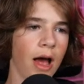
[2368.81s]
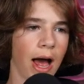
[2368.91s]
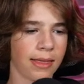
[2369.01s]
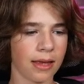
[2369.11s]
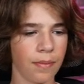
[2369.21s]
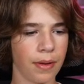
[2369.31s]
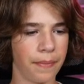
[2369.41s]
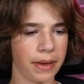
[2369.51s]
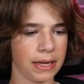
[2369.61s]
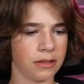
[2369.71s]
I think it'd be a
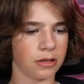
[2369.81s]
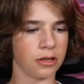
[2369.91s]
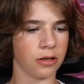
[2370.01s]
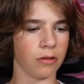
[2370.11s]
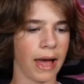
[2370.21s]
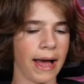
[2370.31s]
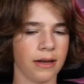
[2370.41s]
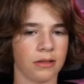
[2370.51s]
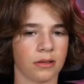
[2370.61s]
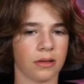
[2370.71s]
bit easier to do that,
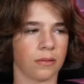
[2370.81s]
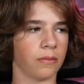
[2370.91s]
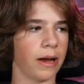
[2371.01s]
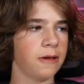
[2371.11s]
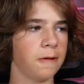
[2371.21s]
right?